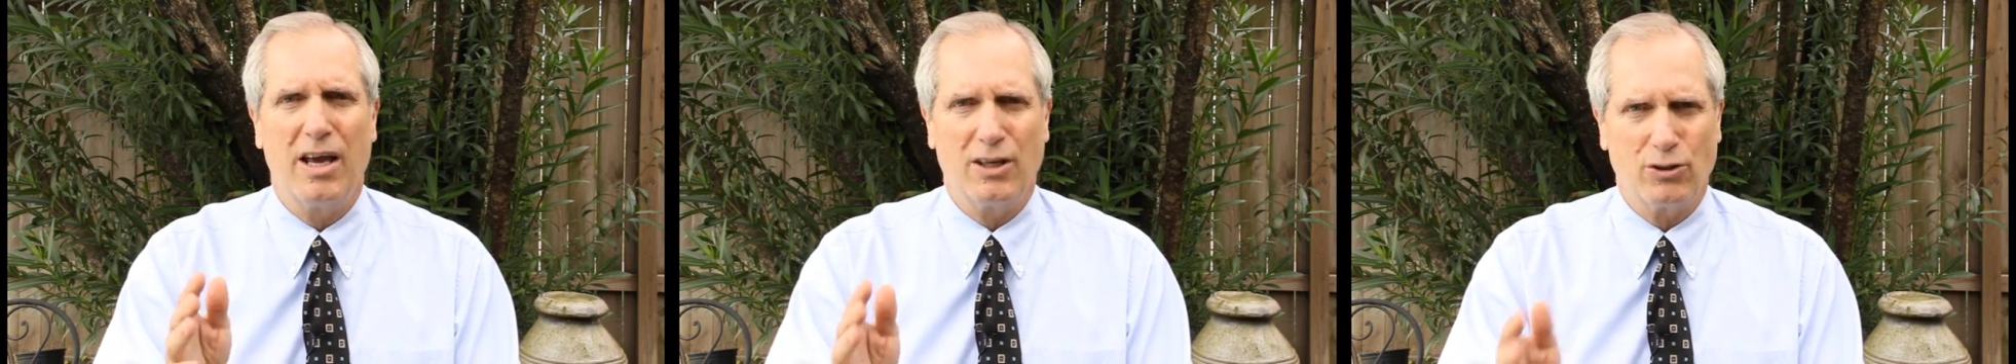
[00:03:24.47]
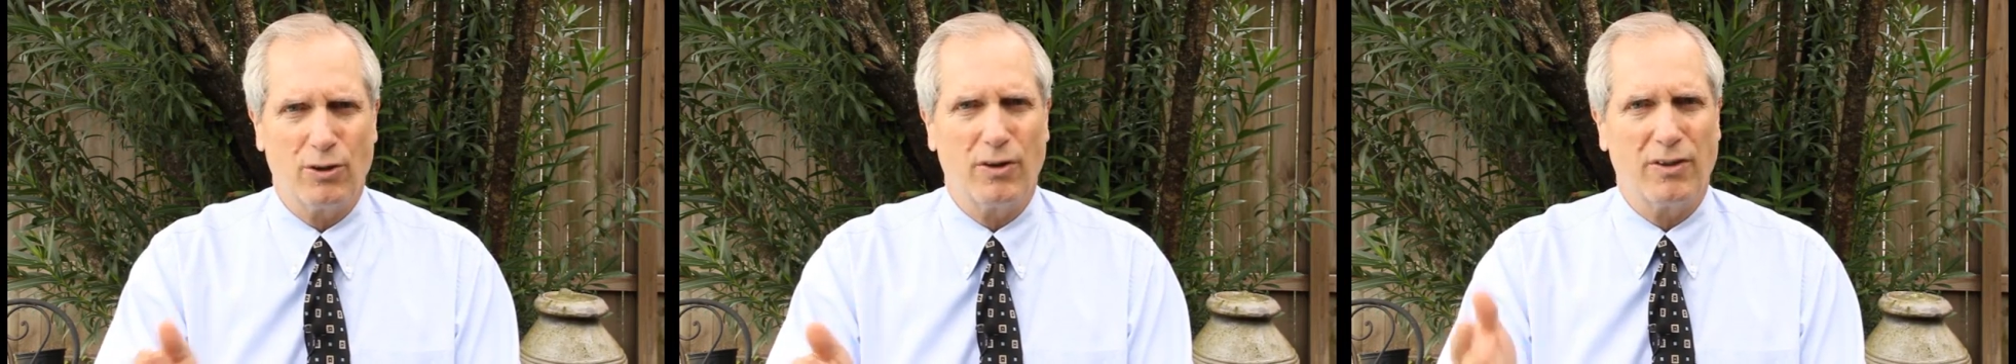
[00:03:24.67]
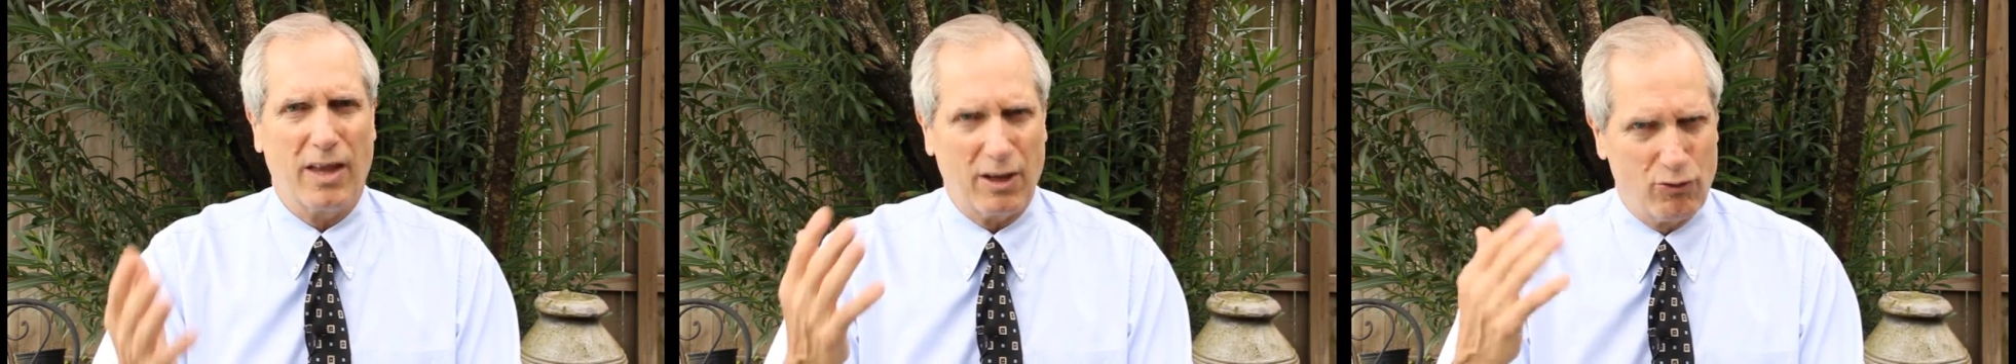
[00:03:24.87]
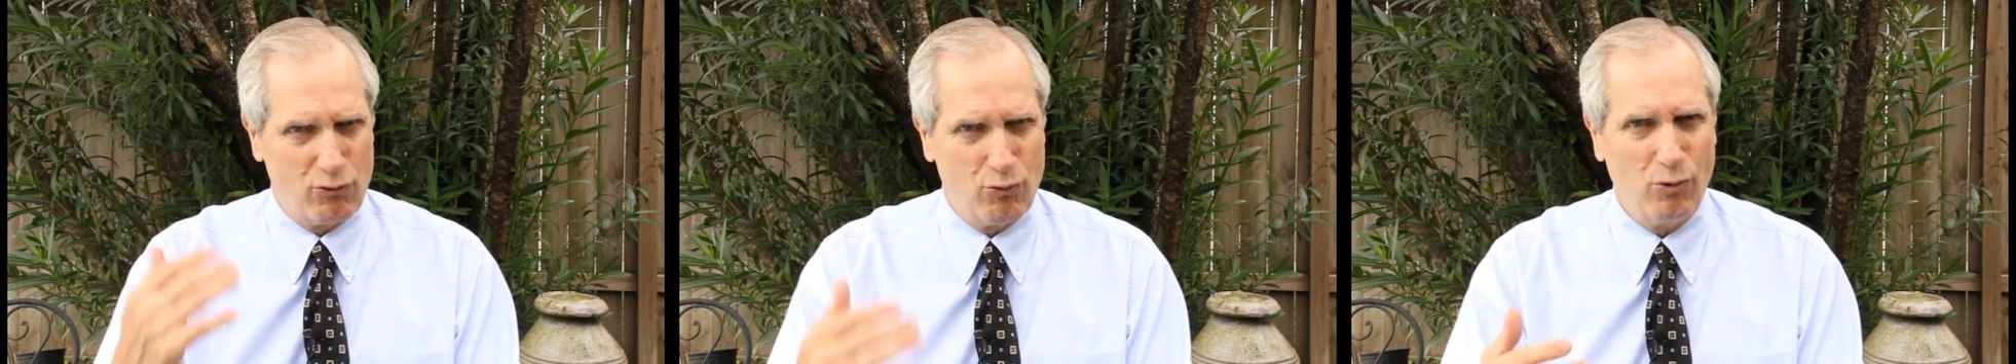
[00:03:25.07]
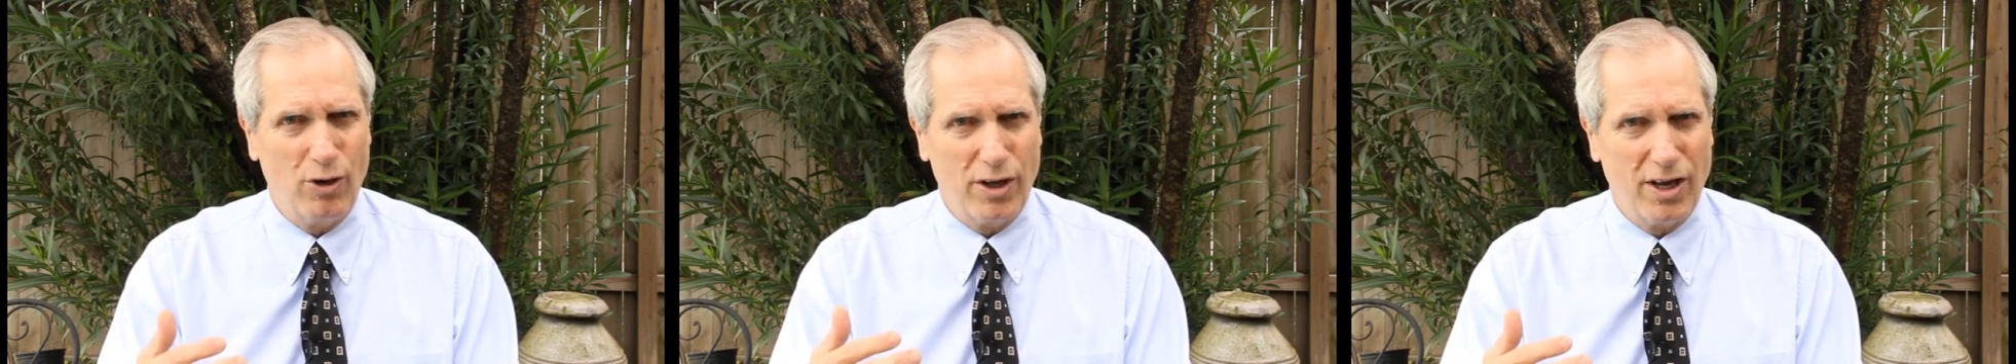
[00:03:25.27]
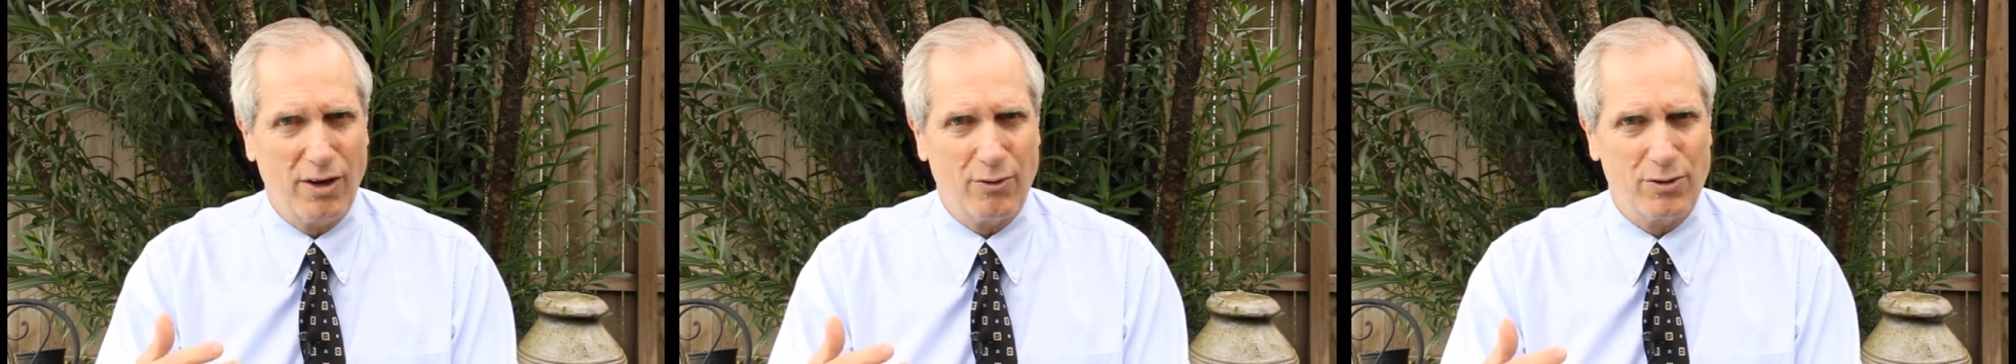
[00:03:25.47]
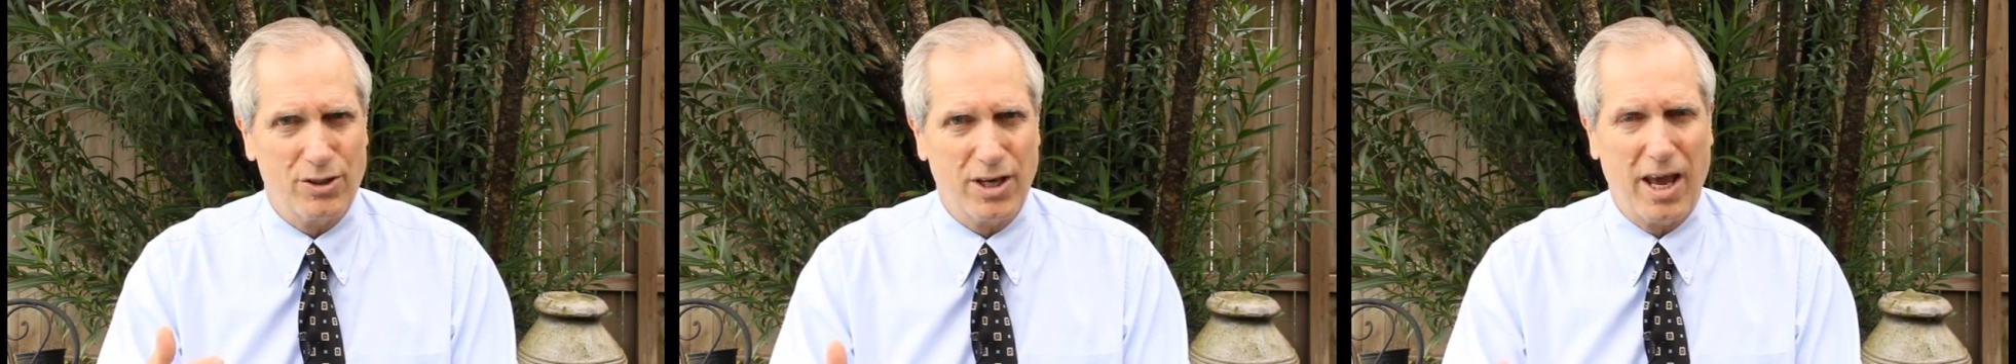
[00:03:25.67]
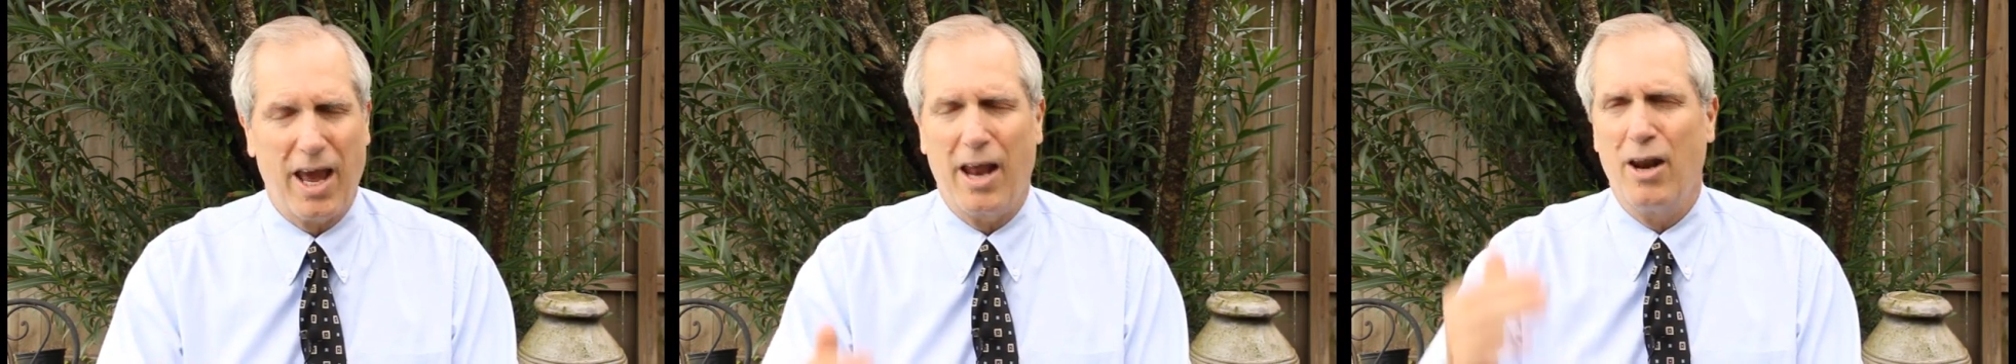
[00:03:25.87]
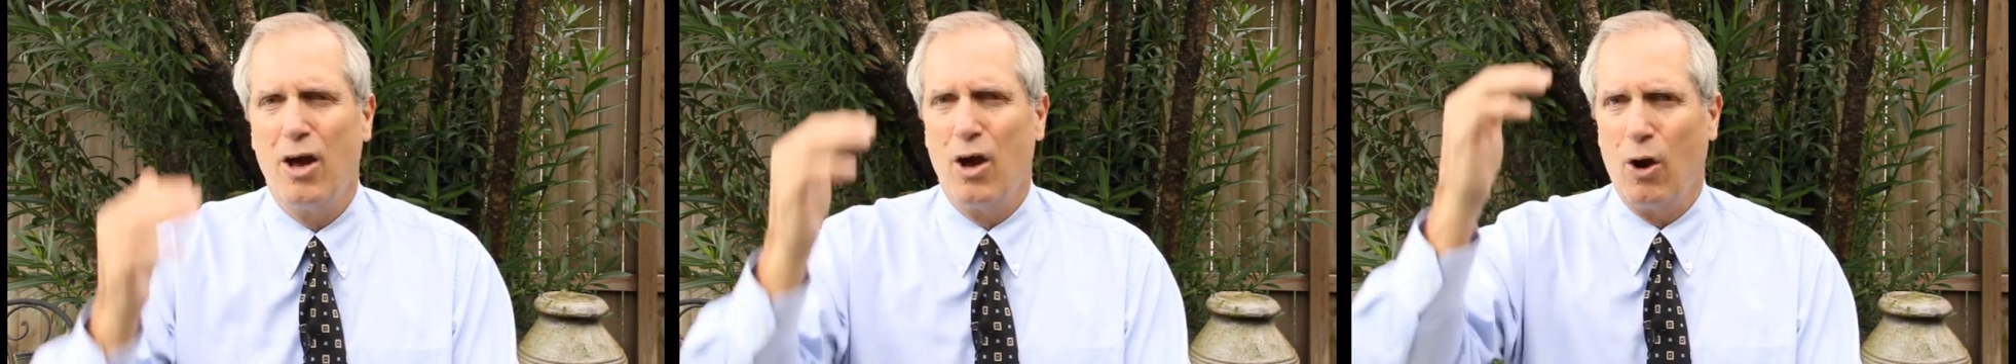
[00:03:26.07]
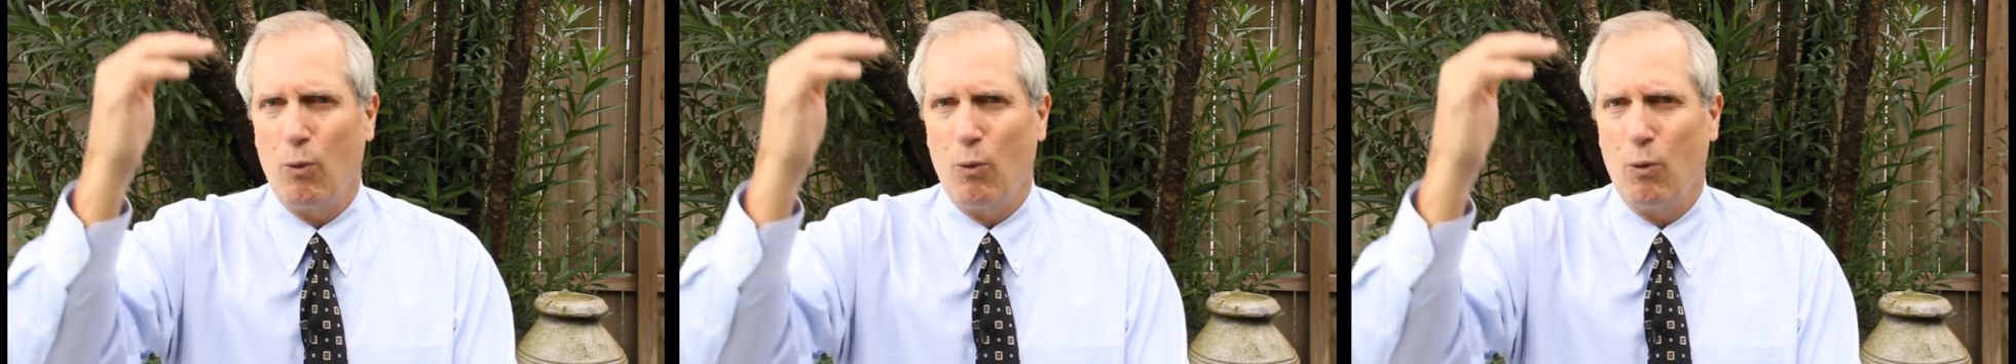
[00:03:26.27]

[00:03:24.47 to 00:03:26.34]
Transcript: so that they truly understand